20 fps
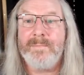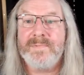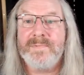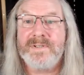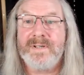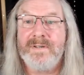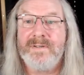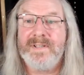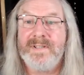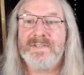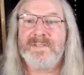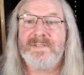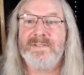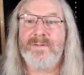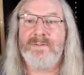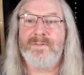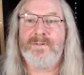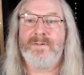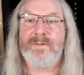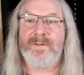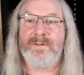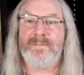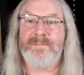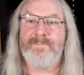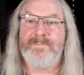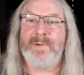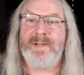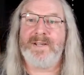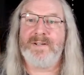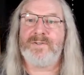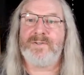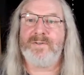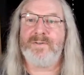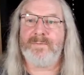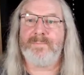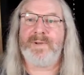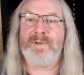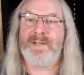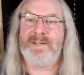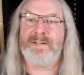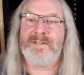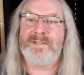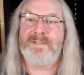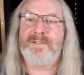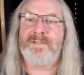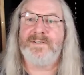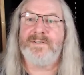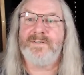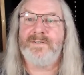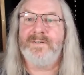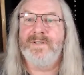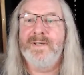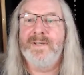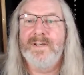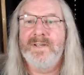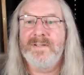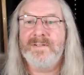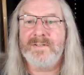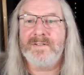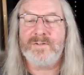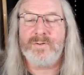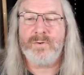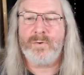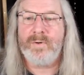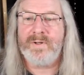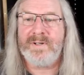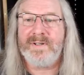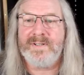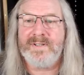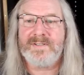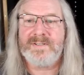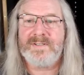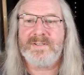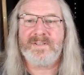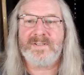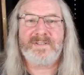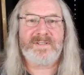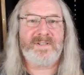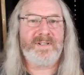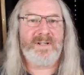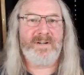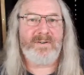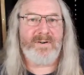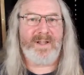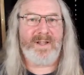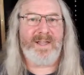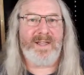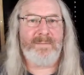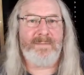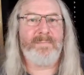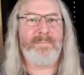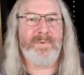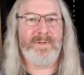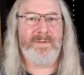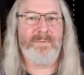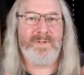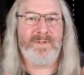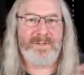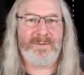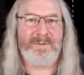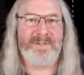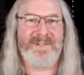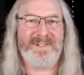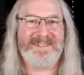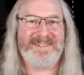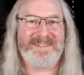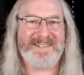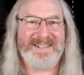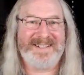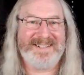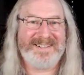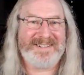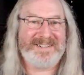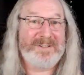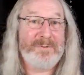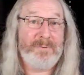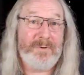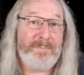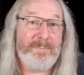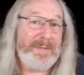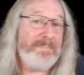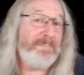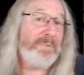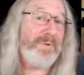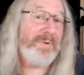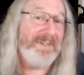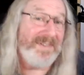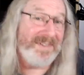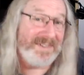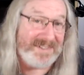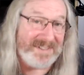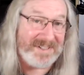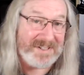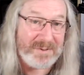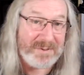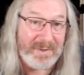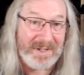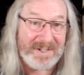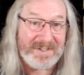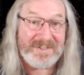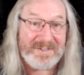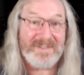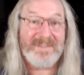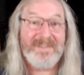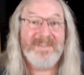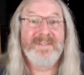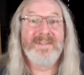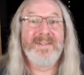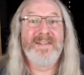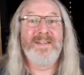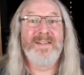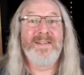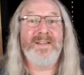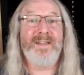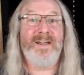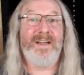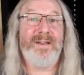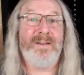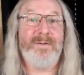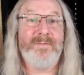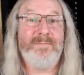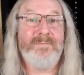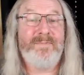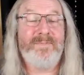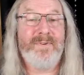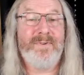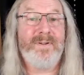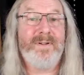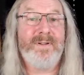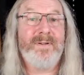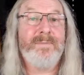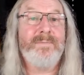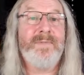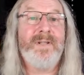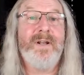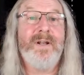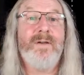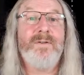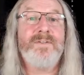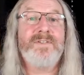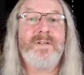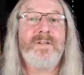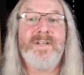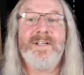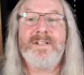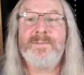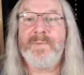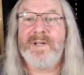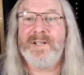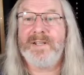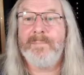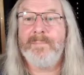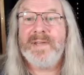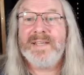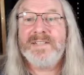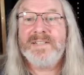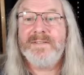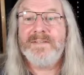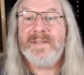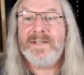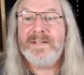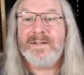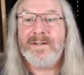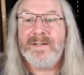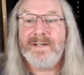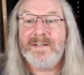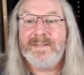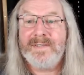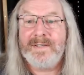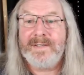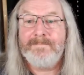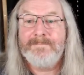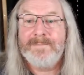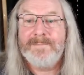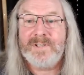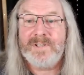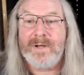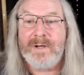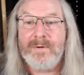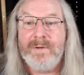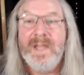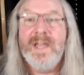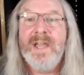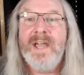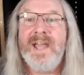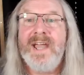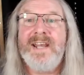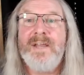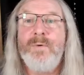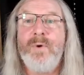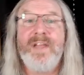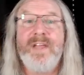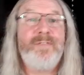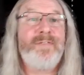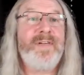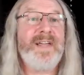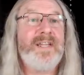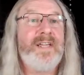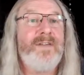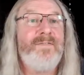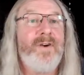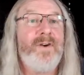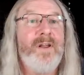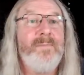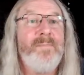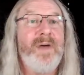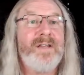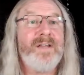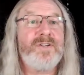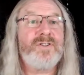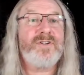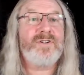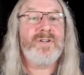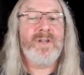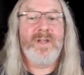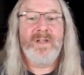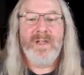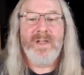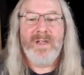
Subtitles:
So there's no kind of Patreon page to join. It's just, here I am. We're doing these things. We've been put in this situation for, you know, so let's make the best of it, kind of thing. So anyway, thank you very much.